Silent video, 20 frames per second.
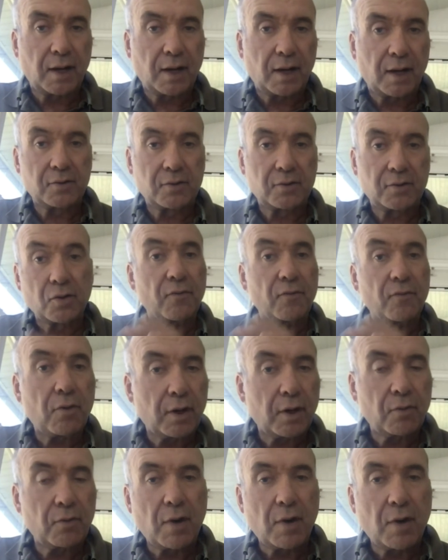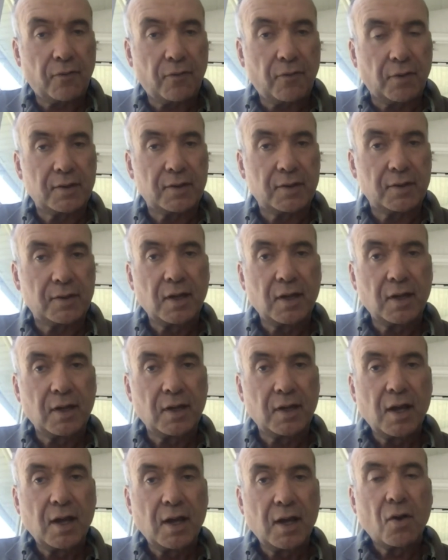So, I've already referenced
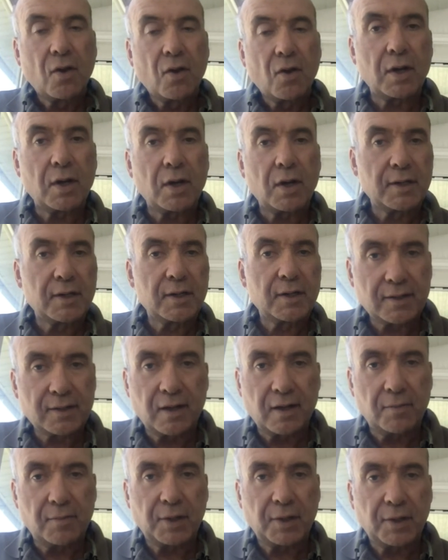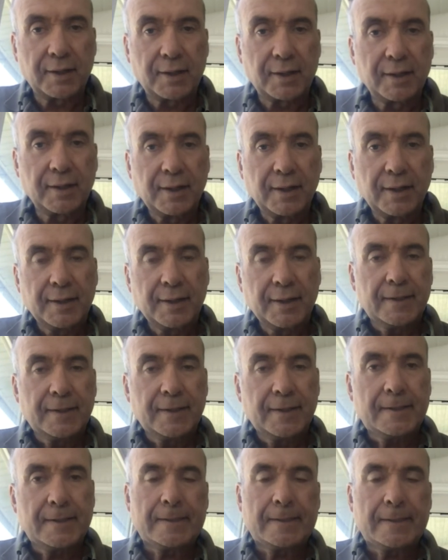one taxonomic
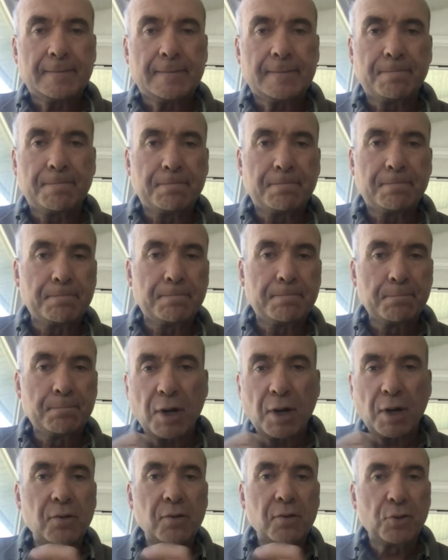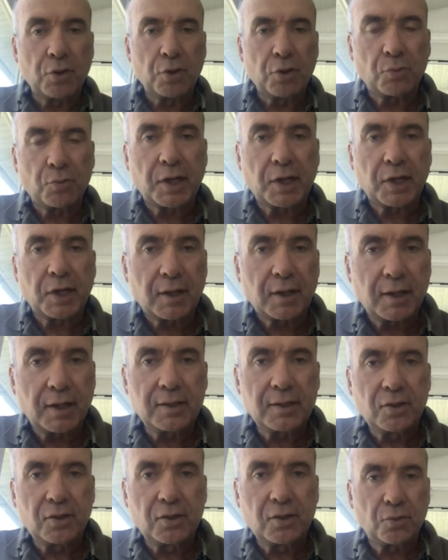um, bugaboo that we could get
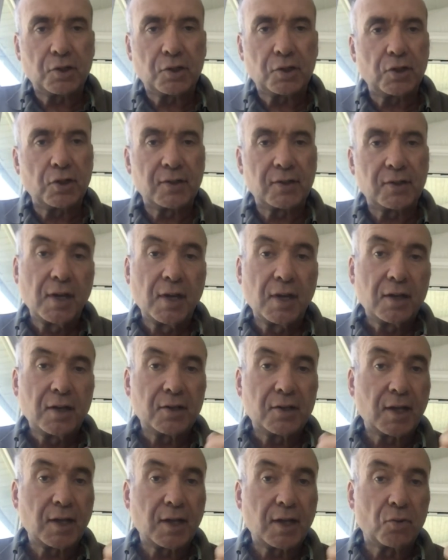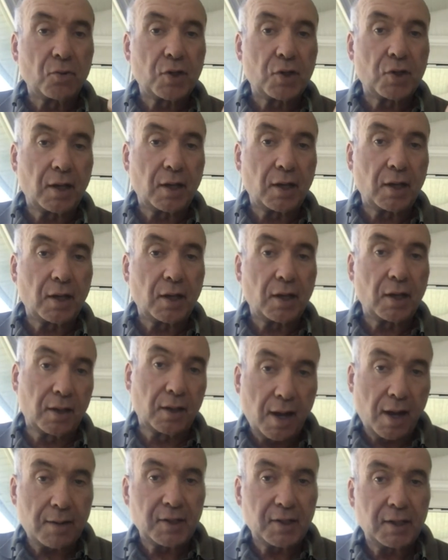into, which is distinguishing Lyme
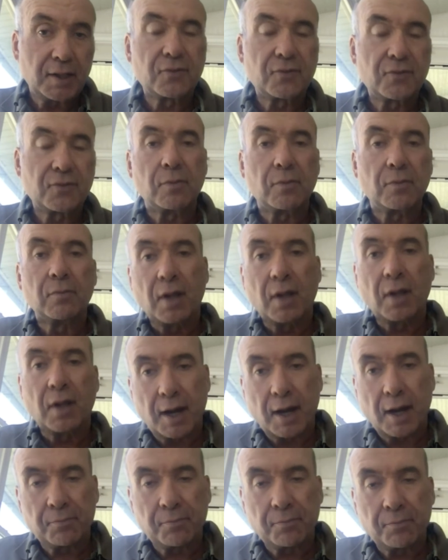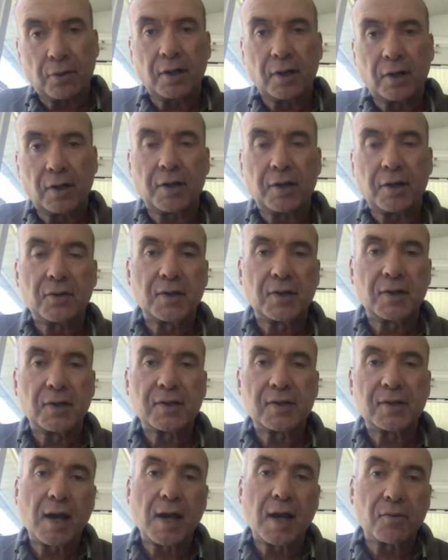disease from Lyme borreliosis. And
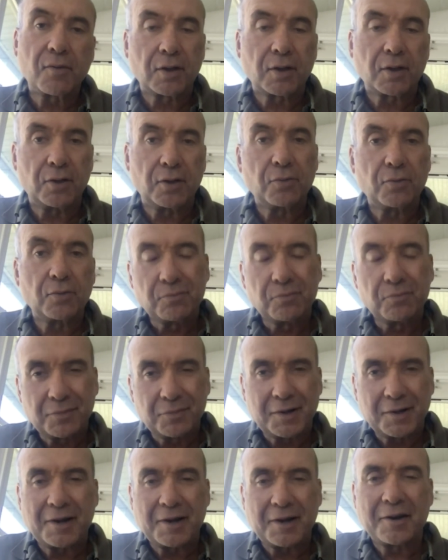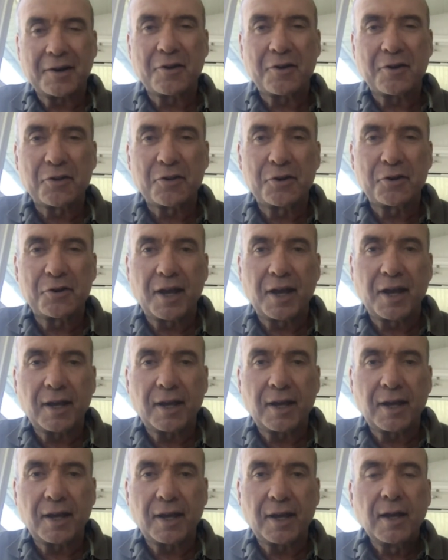I would argue on another
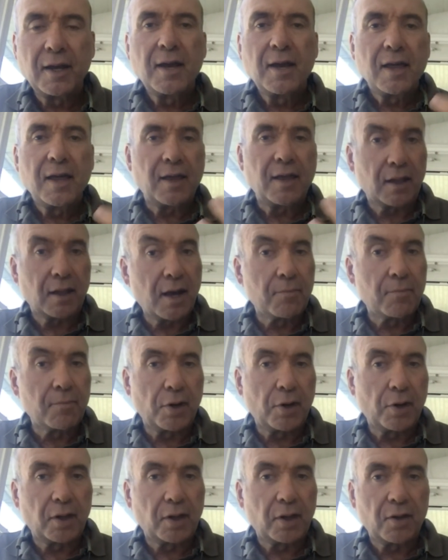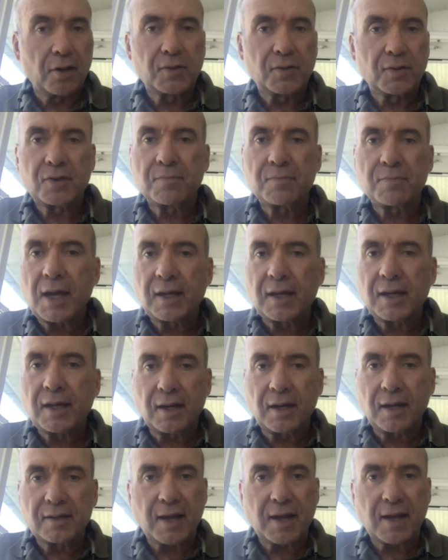day that Lyme borreliosis may get
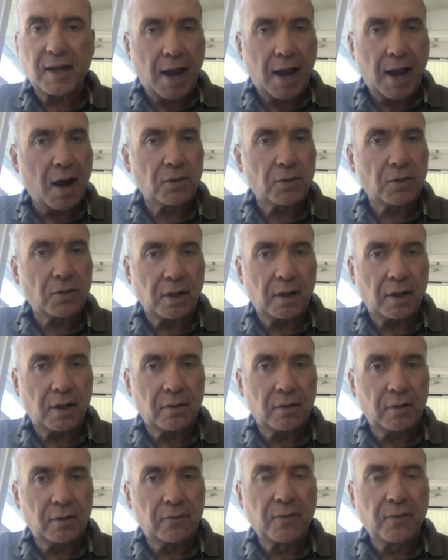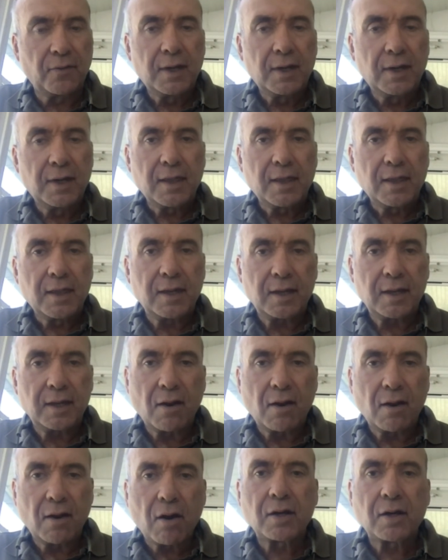us out of the
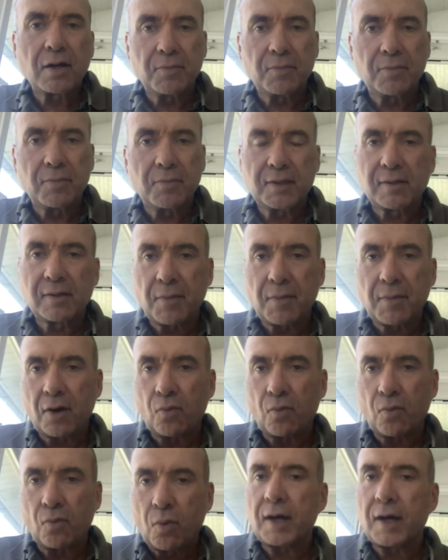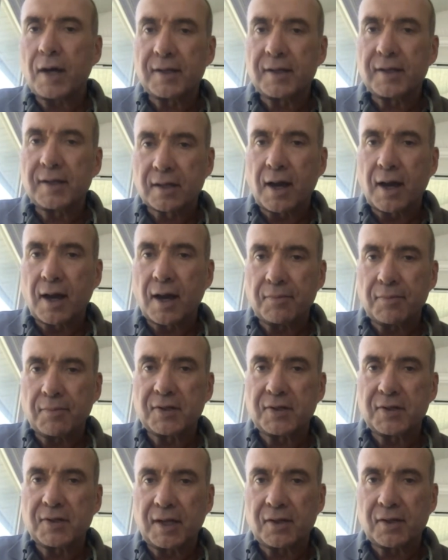arguments about what is Lyme
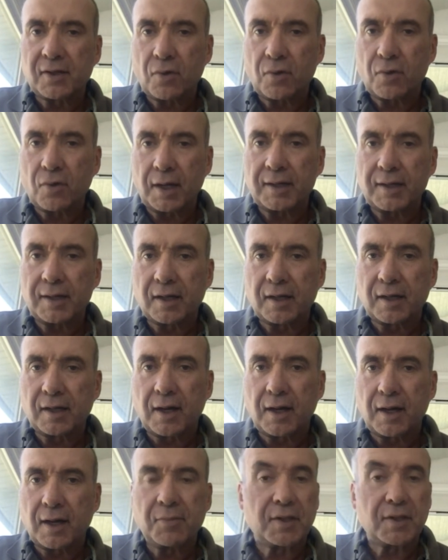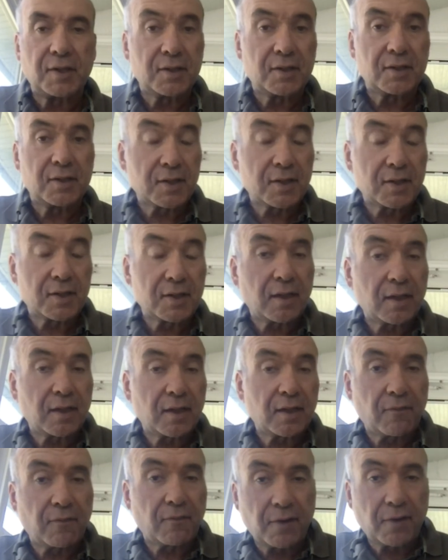disease and what isn't Lyme disease, because I think
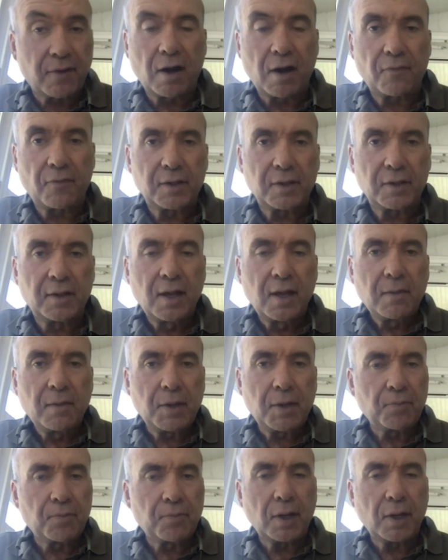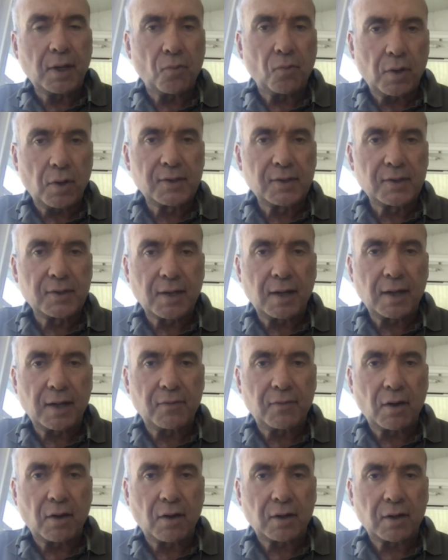very often people on one side of
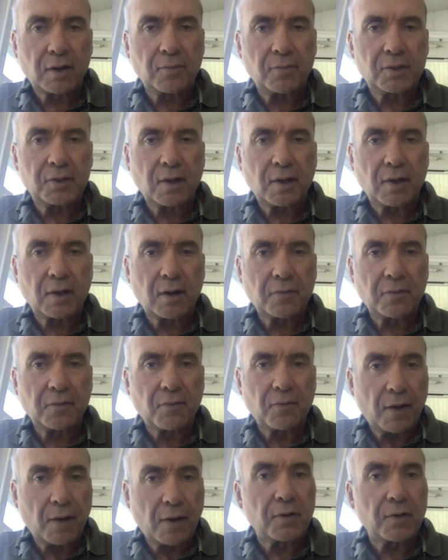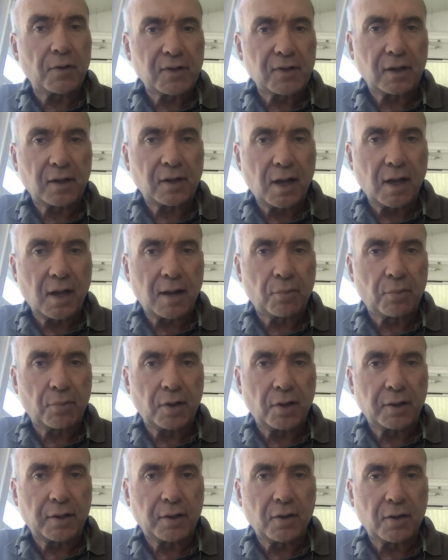the argument are referencing Lyme
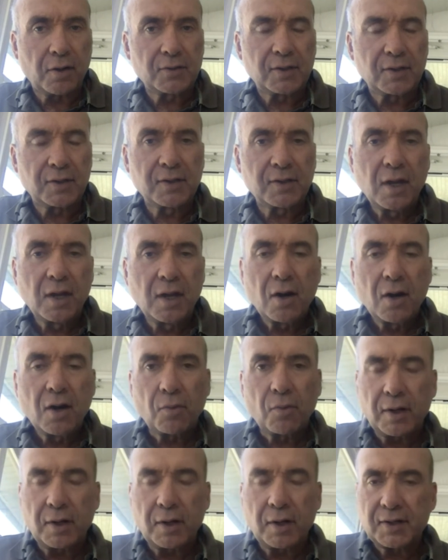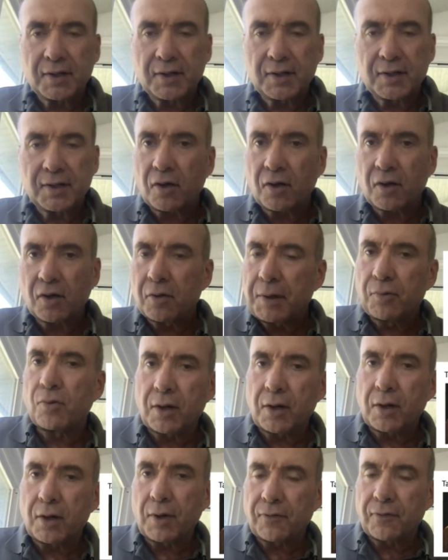borreliosis, whereas other people want to
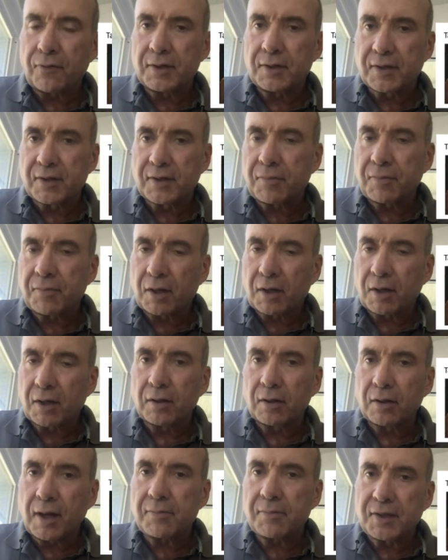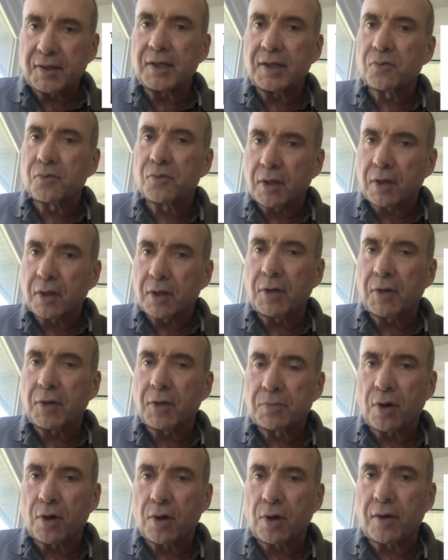reference something called Lyme disease with a much
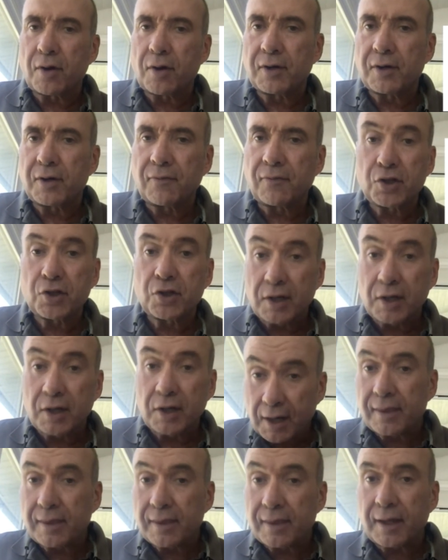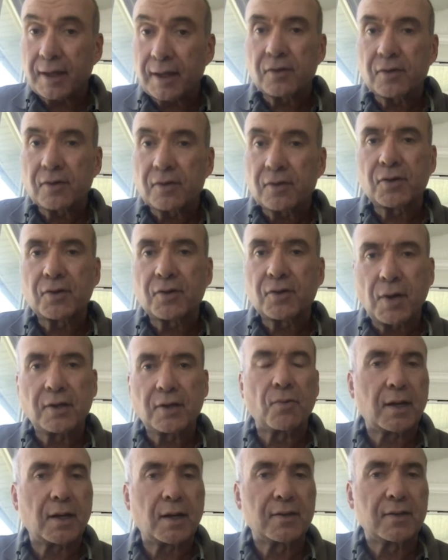broader definition. And I think there's a way to
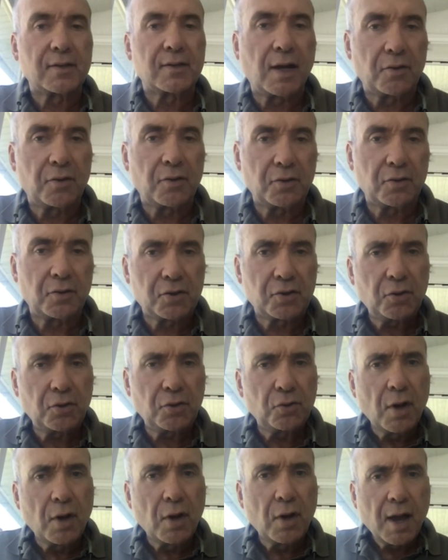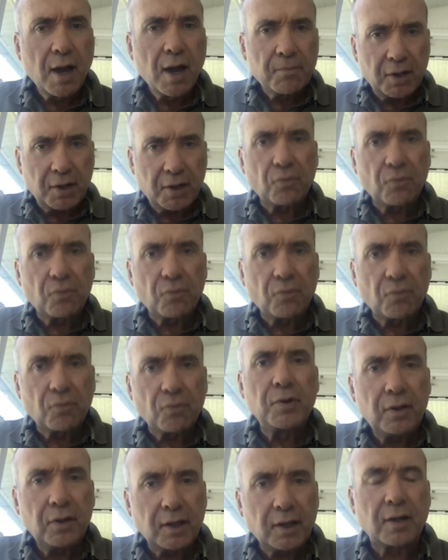reconcile those two, but it
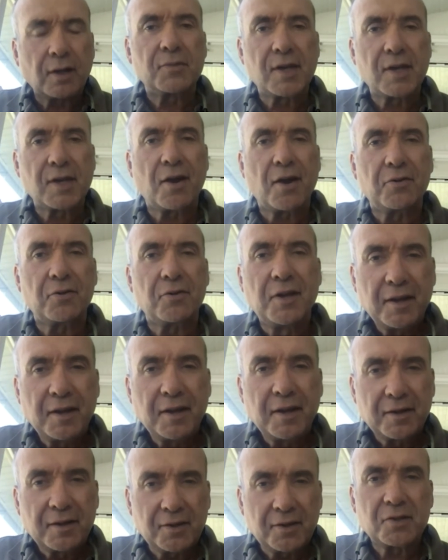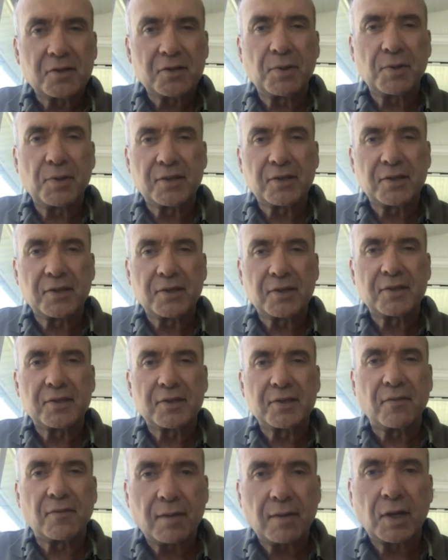really comes down to this business of
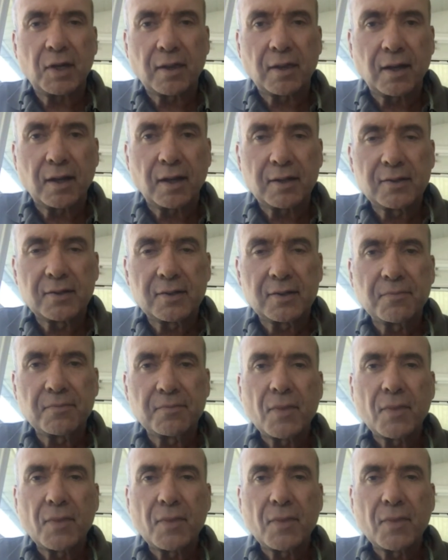naming things.